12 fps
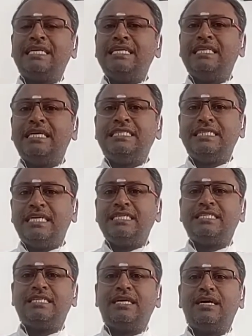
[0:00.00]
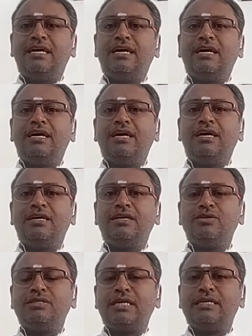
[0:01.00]
the incidents
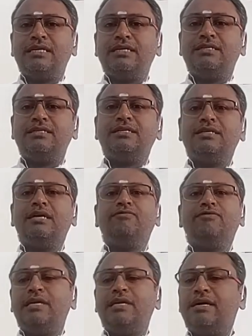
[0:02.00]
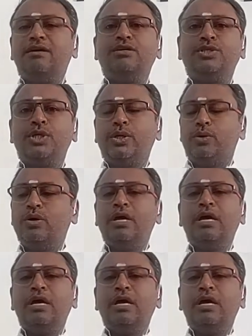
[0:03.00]
started unfurling. I'll show you.